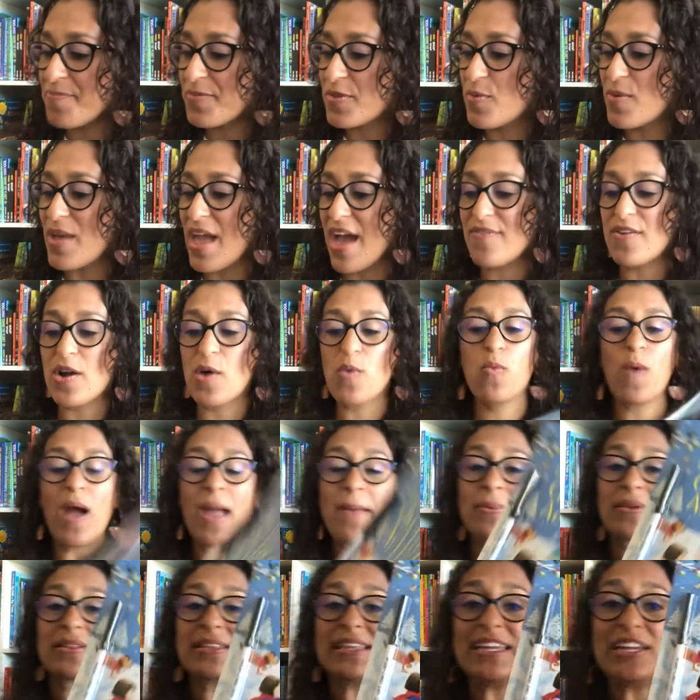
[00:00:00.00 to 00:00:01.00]
We have our
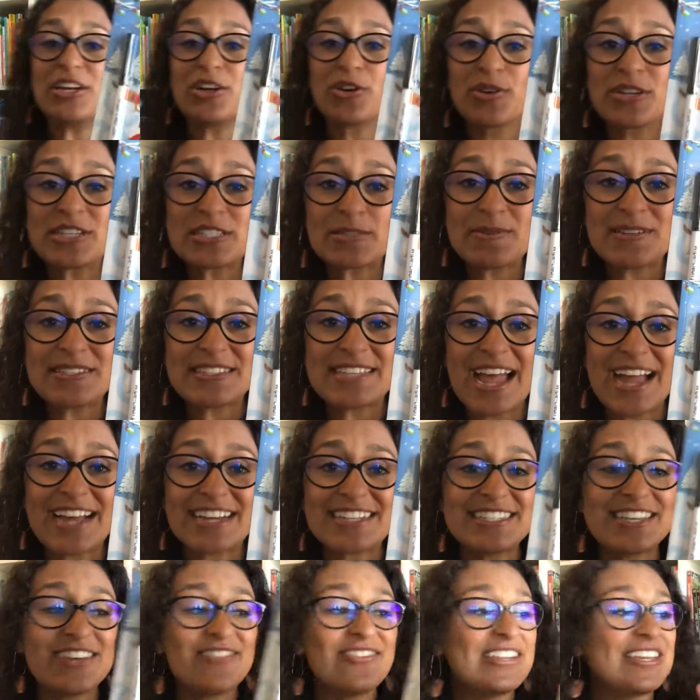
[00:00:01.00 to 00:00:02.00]
wipe clean Christmas
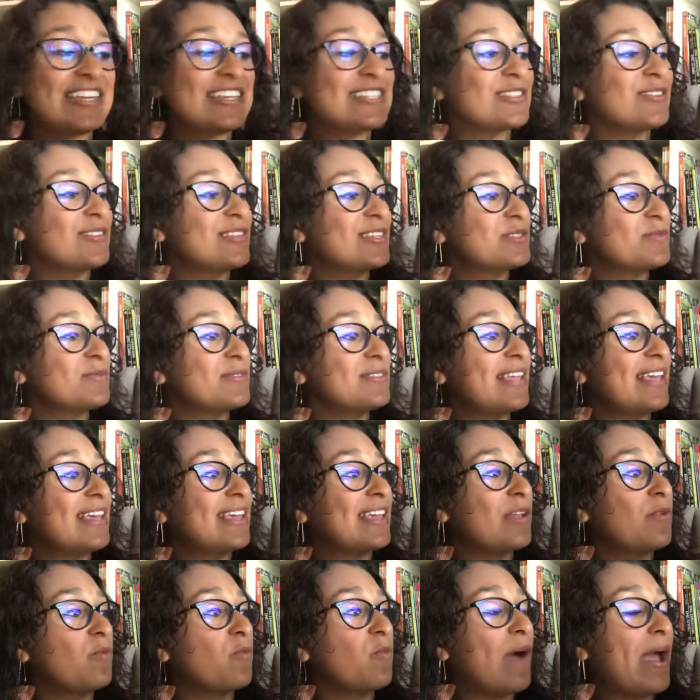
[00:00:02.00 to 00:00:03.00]
activities. So this one they
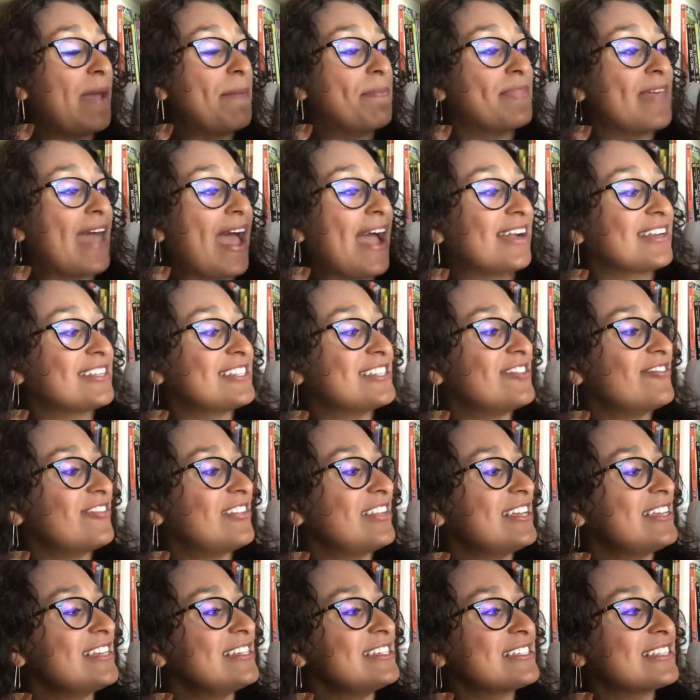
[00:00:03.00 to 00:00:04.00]
can wipe the
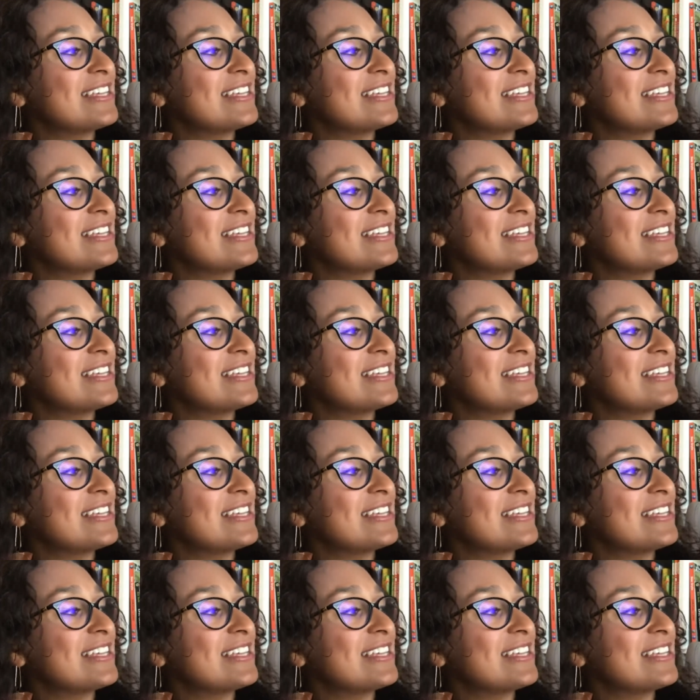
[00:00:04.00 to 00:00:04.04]
activities.